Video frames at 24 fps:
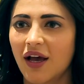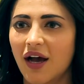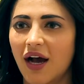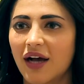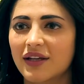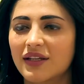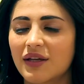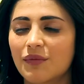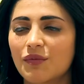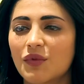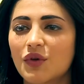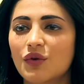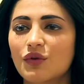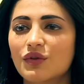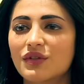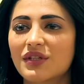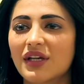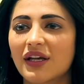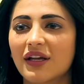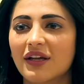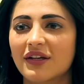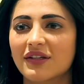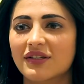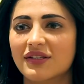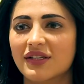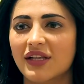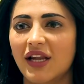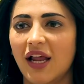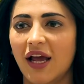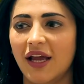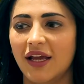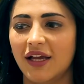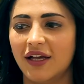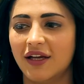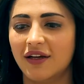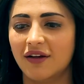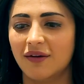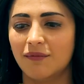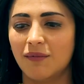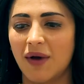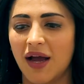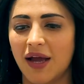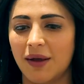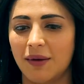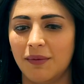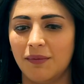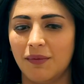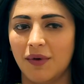I think music is like
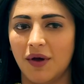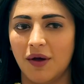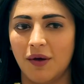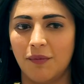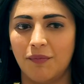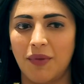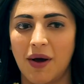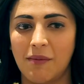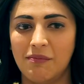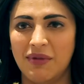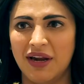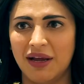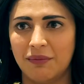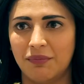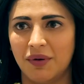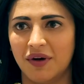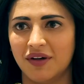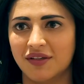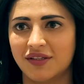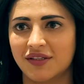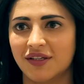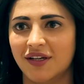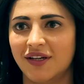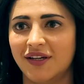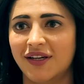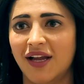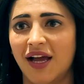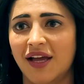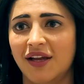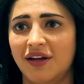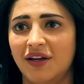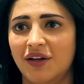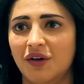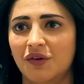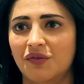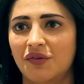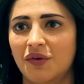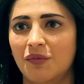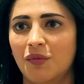my public personal diary of